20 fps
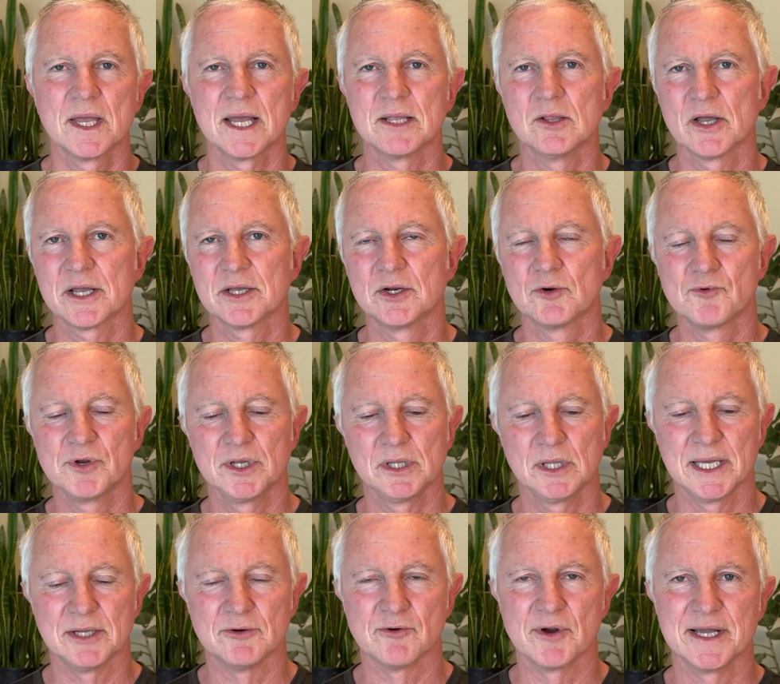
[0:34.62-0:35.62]
And like in a
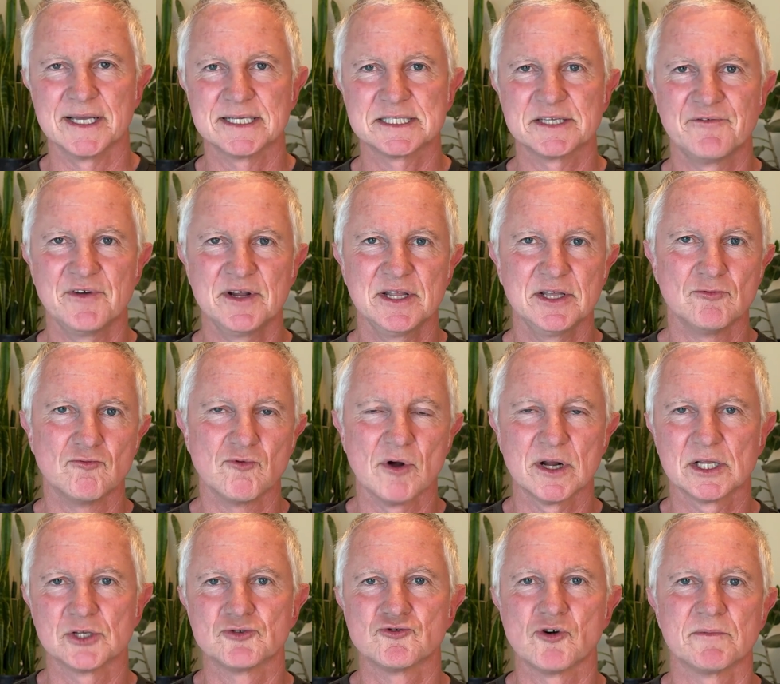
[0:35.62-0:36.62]
relay race, if any
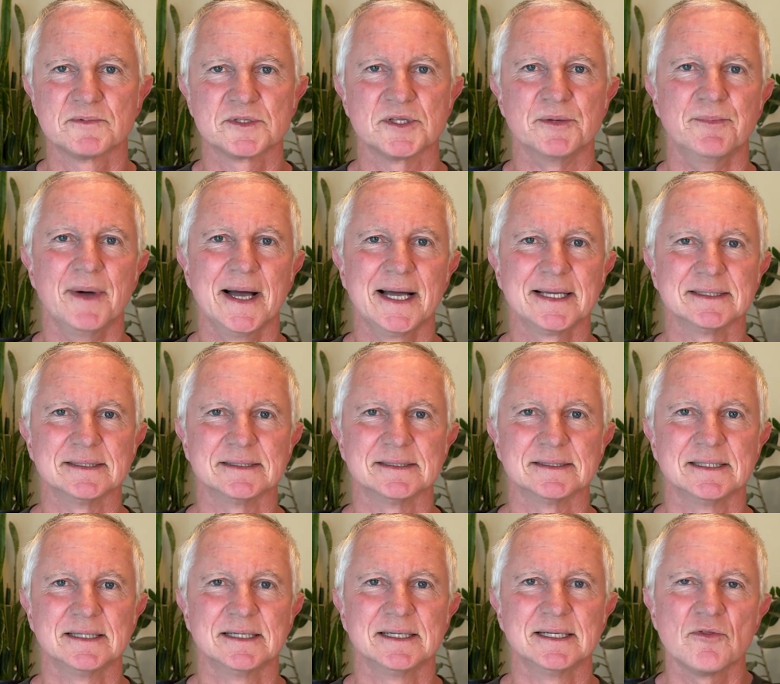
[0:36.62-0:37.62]
runner drops the
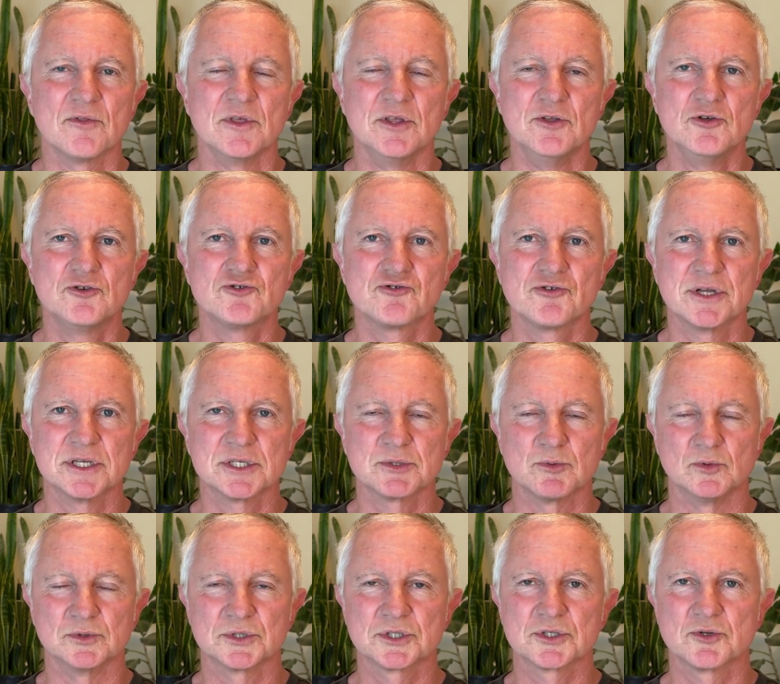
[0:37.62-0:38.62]
baton, the nutrients
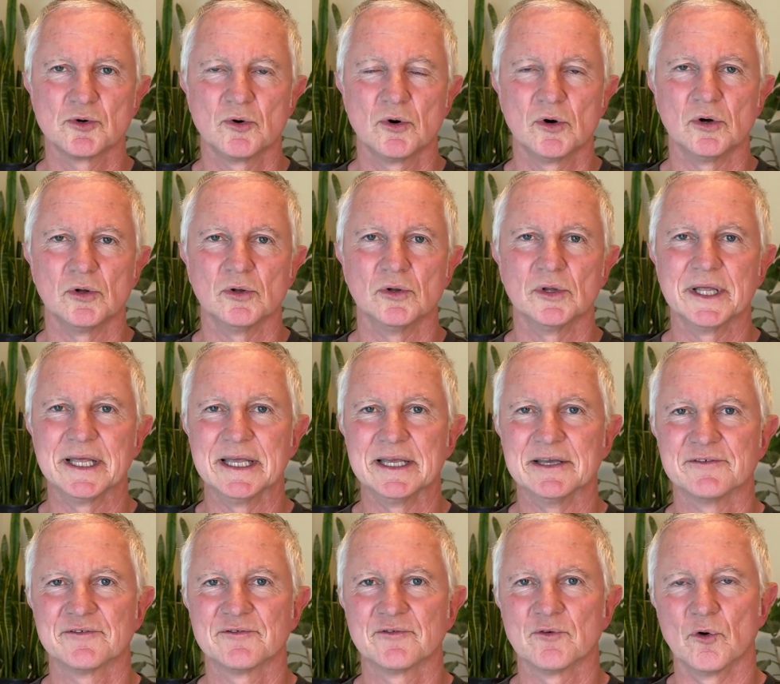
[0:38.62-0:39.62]
will stall
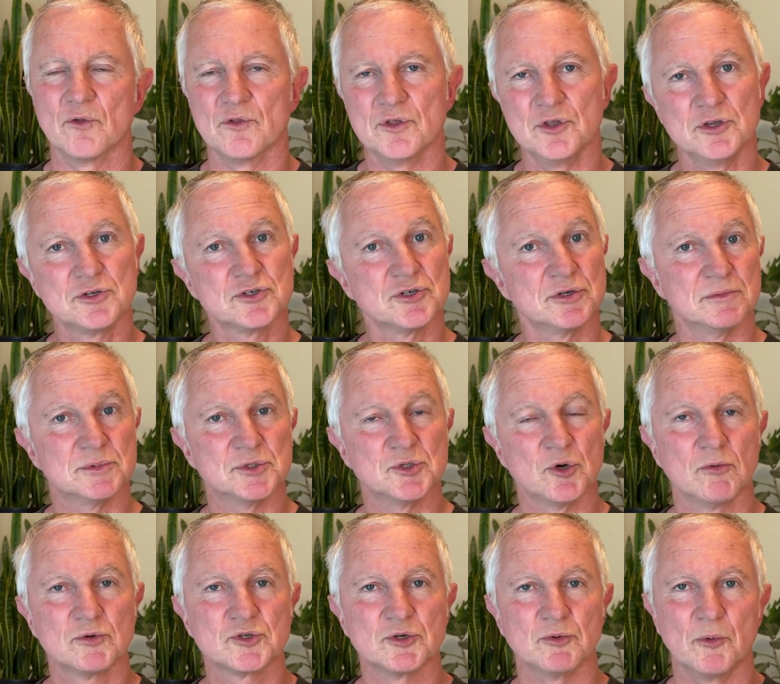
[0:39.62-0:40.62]
or the nutrient
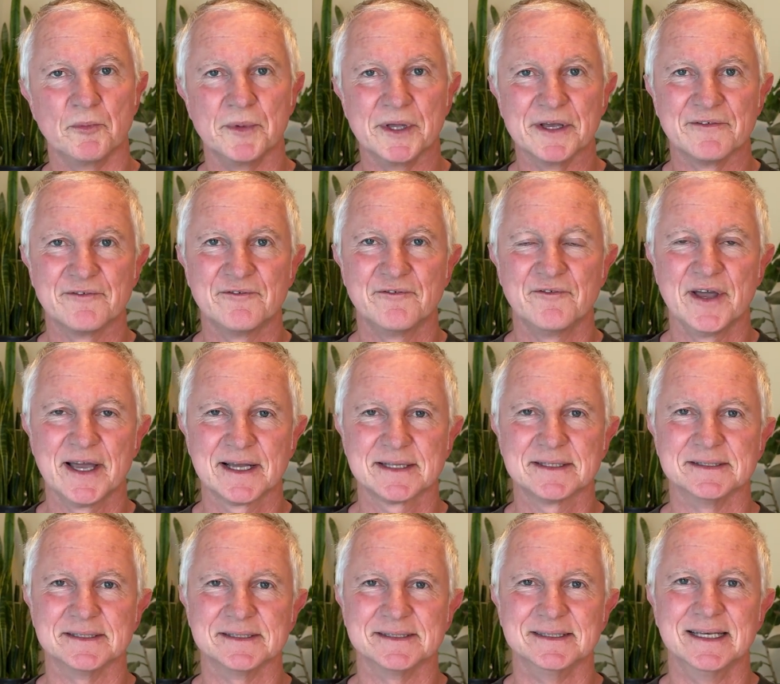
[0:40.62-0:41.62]
absorption will be
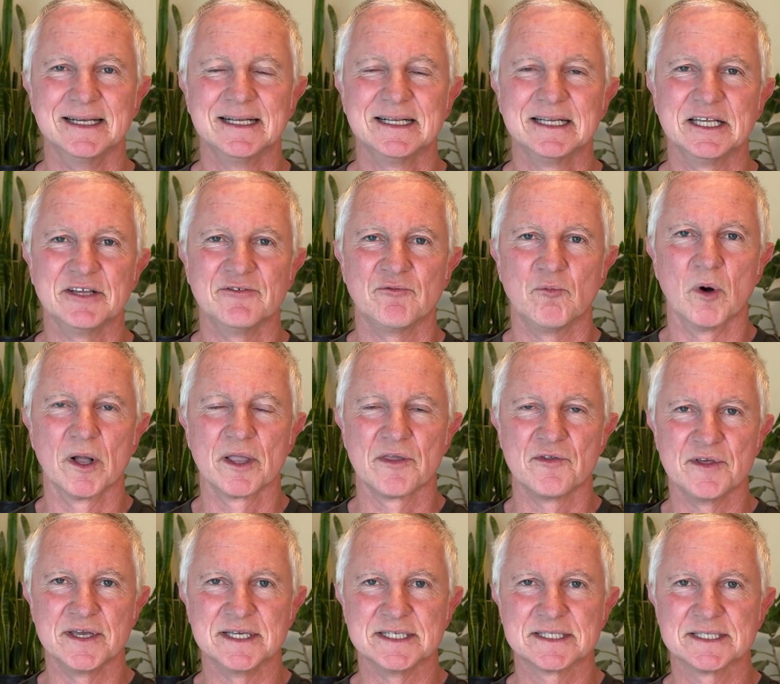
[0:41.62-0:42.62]
affected if one of
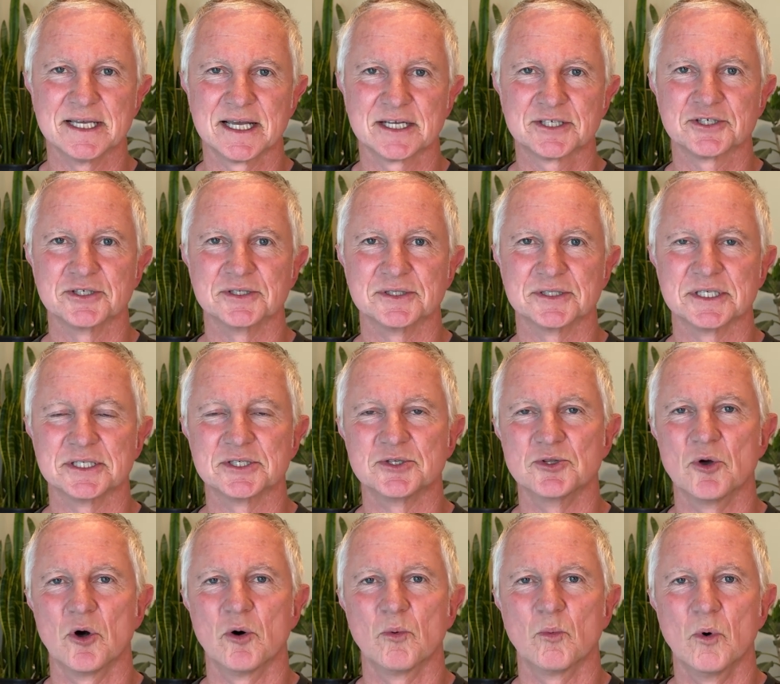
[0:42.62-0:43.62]
these sections is
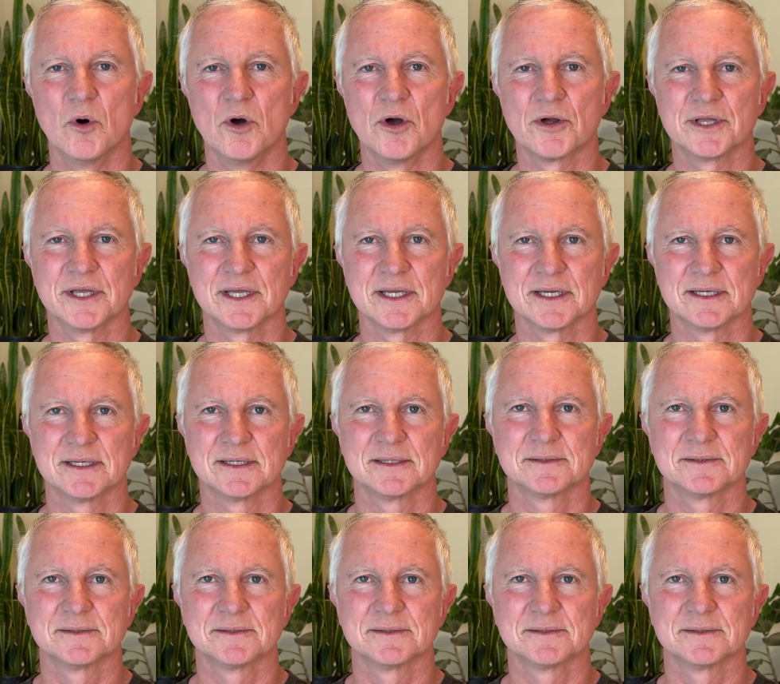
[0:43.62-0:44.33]
not working.